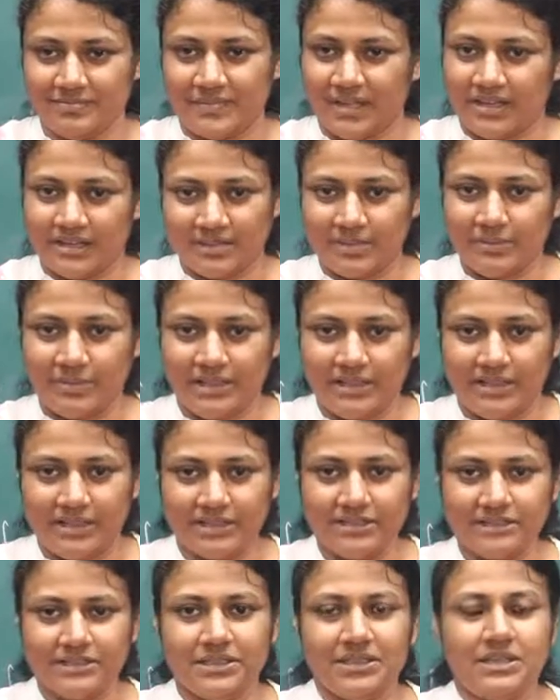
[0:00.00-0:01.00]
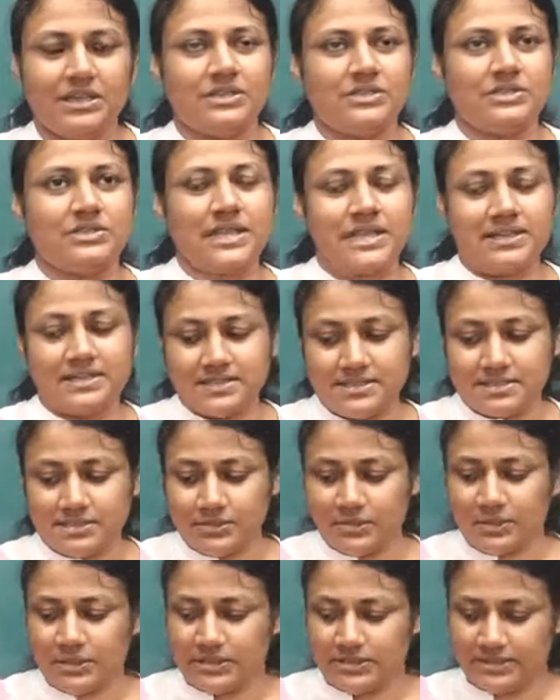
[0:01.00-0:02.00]
Ardhamainda? So that is the
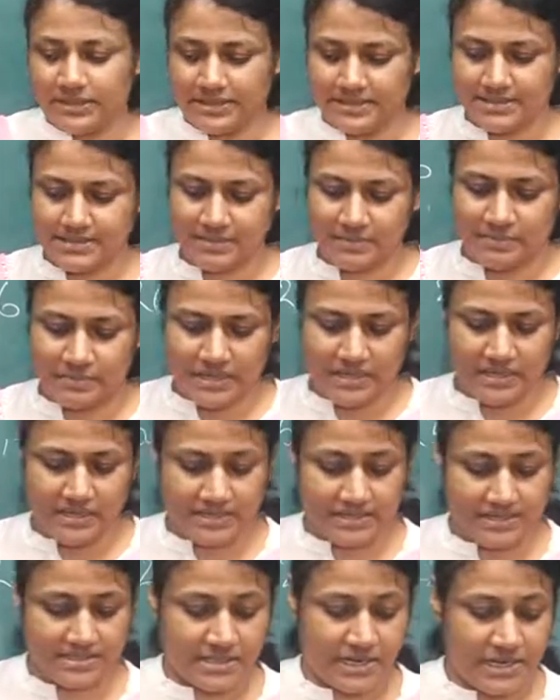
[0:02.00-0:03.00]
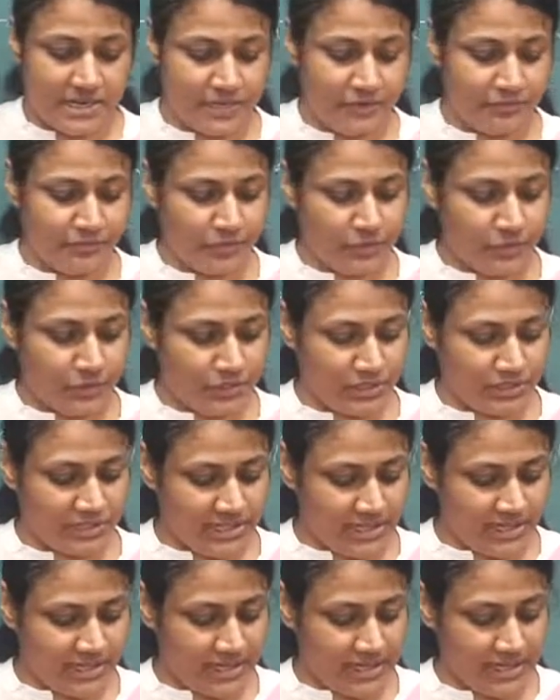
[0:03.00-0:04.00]
what that is the meaning. It is hard for you to
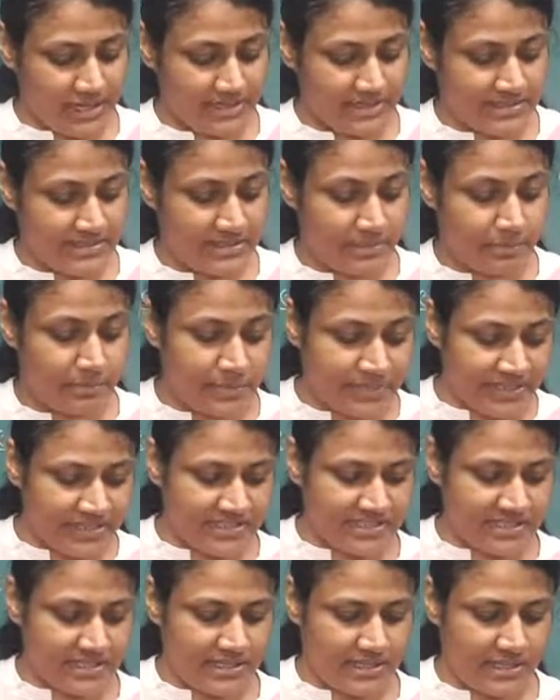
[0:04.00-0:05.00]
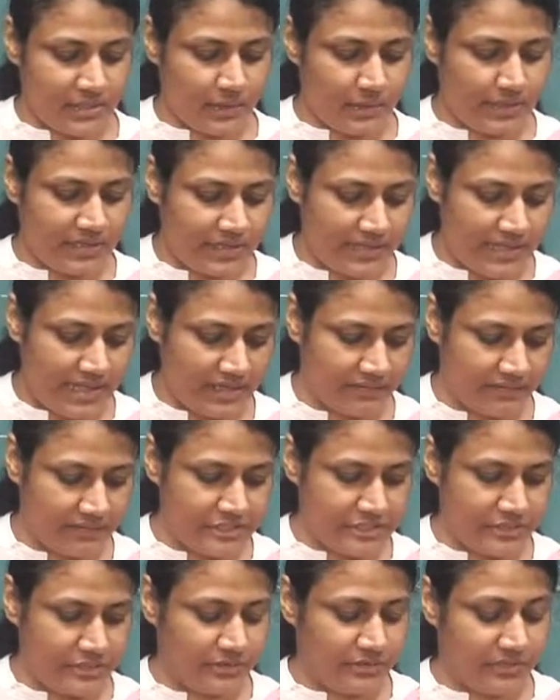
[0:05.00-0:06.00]
kick against the pricks ani konni
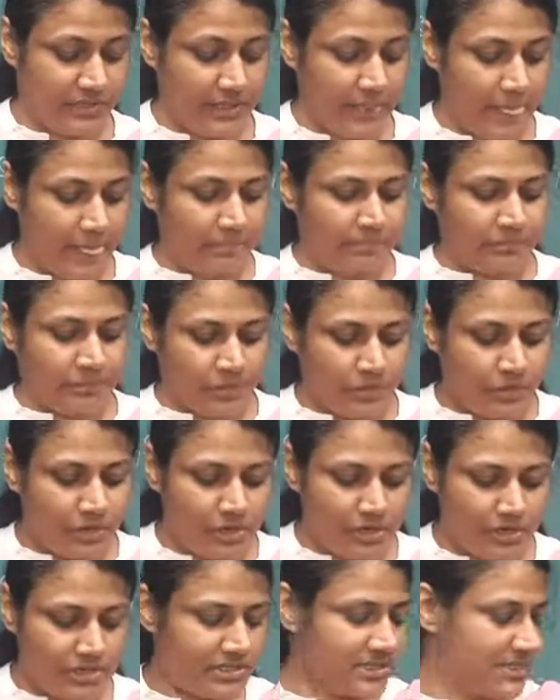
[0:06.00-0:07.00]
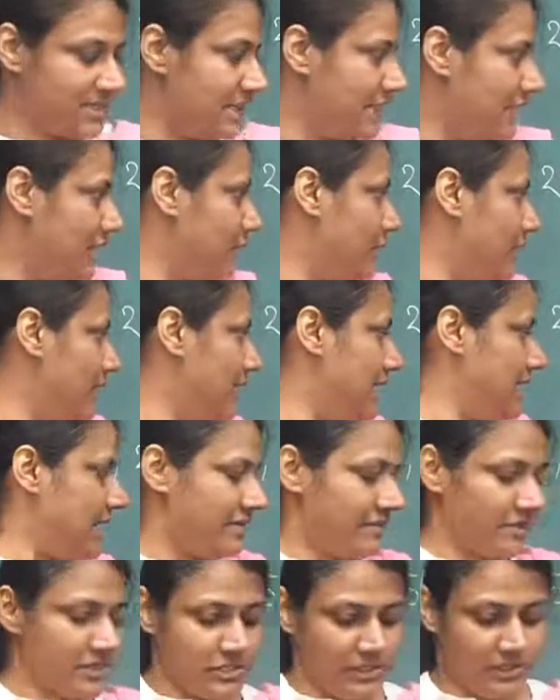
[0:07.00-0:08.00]
language lo undi, gods ani konni
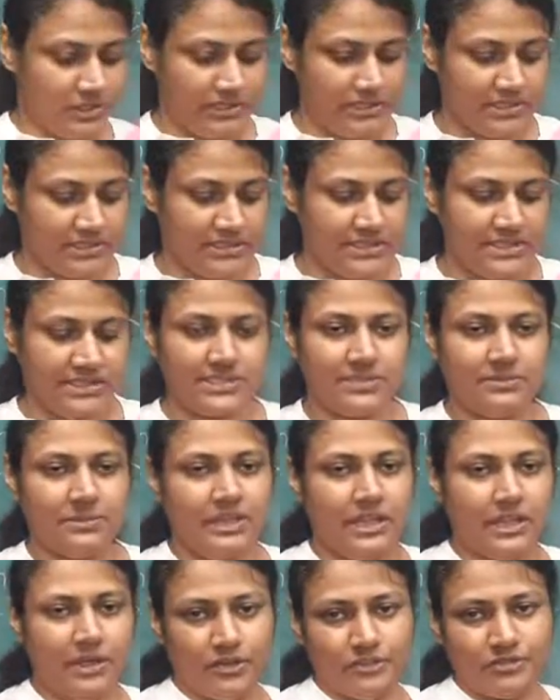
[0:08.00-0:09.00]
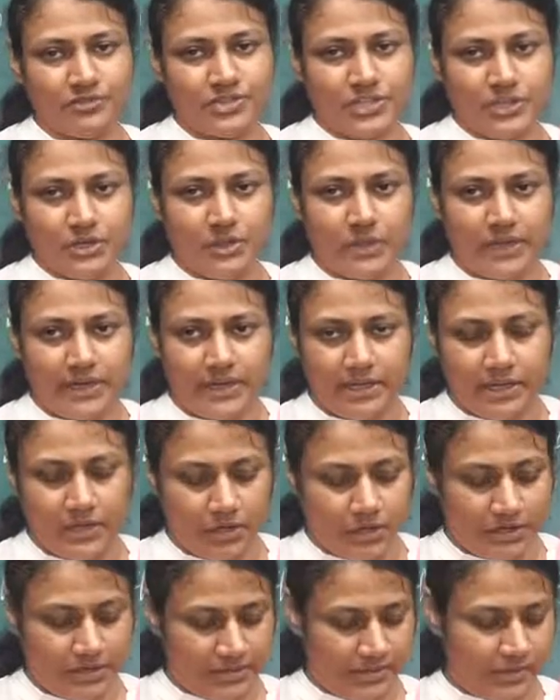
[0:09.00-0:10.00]
language lo undi. This is the meaning of god,
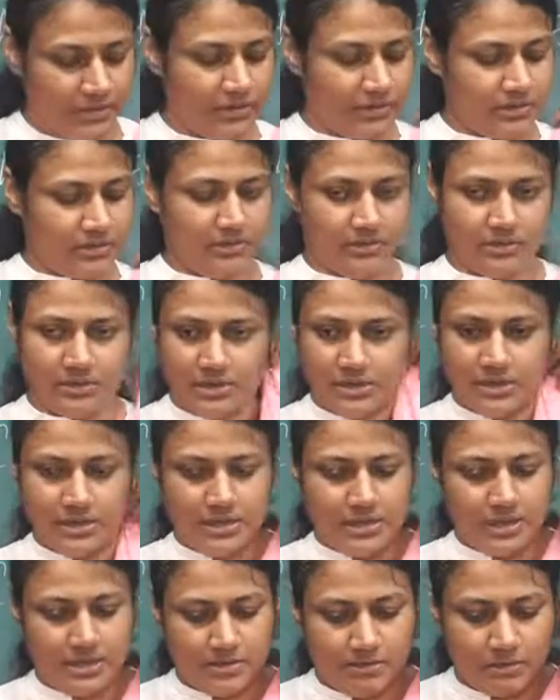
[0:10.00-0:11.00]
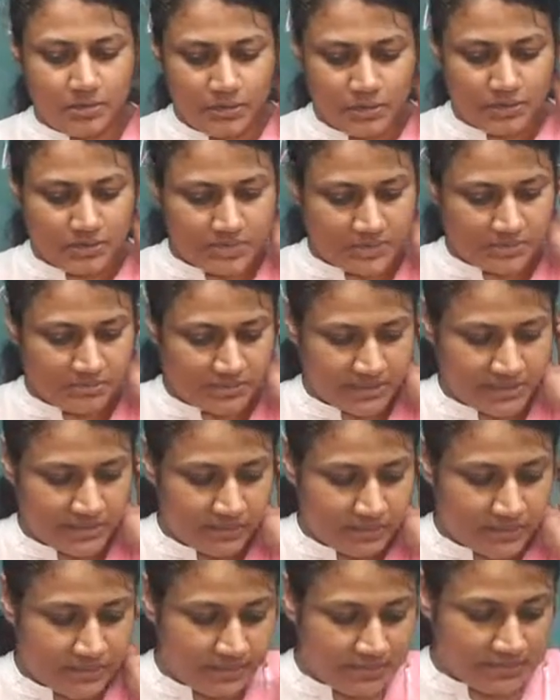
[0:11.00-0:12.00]
god or uh, mullu something,
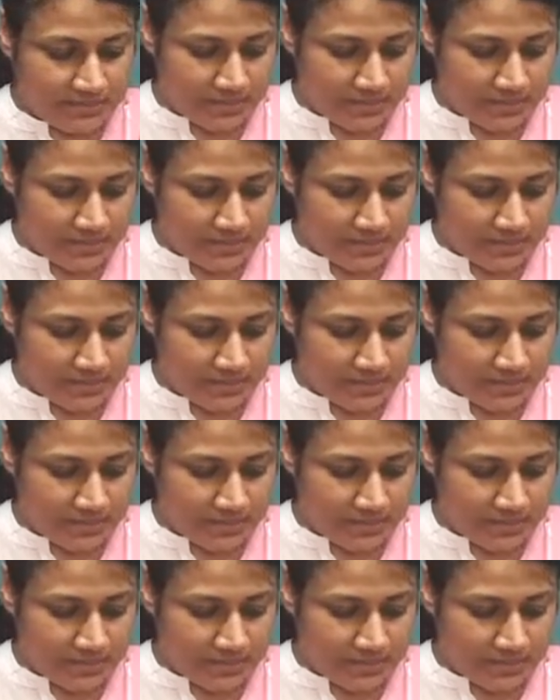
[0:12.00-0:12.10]
okay.